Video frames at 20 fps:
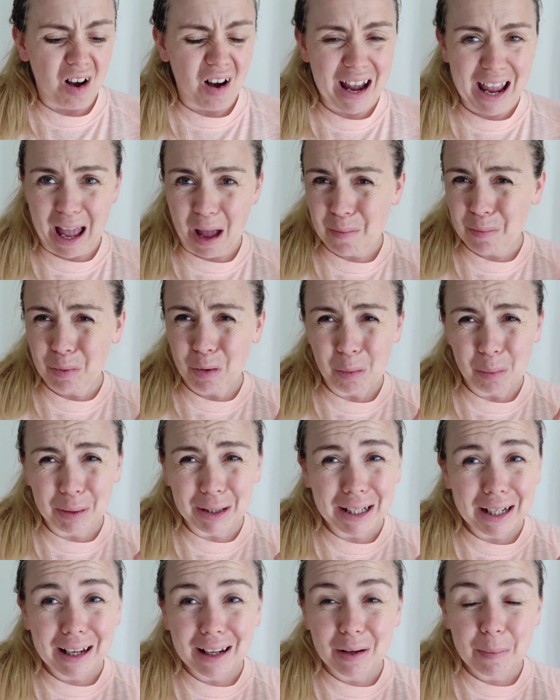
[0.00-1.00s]
I am
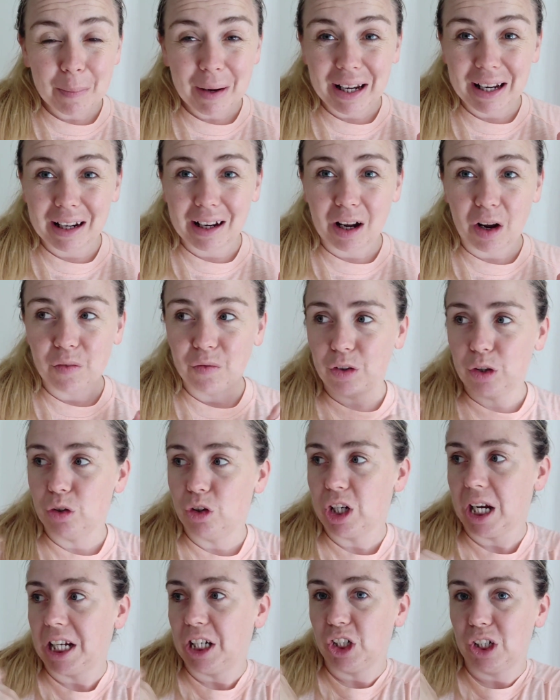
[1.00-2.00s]
probably going to make a few
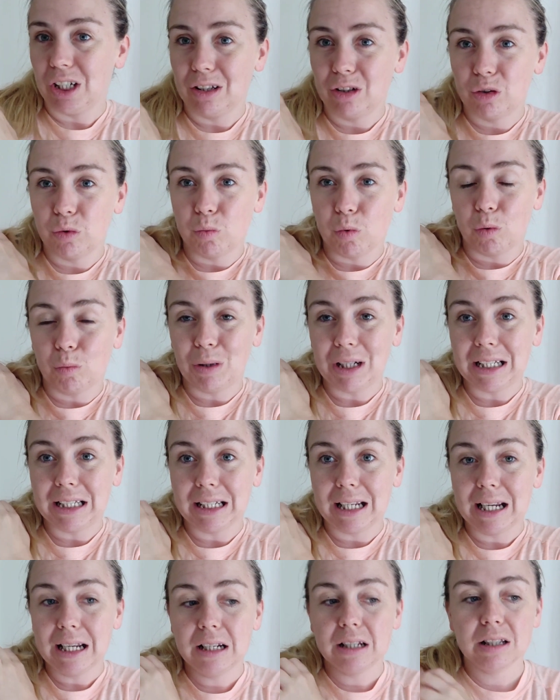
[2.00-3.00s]
changes to what we
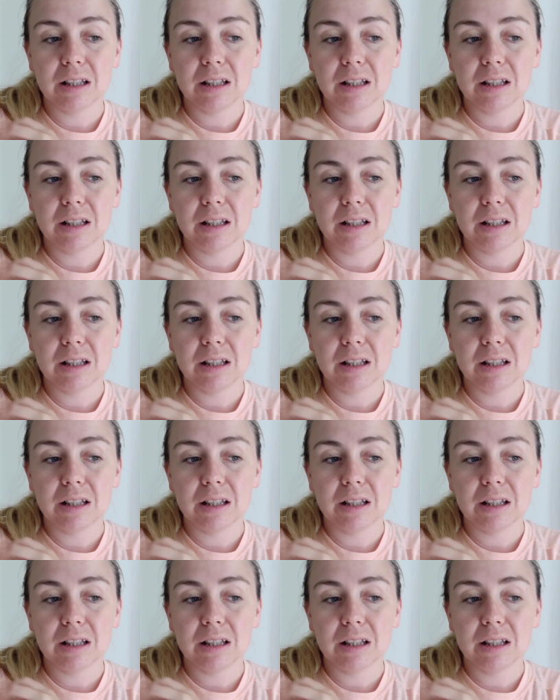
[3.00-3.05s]
did.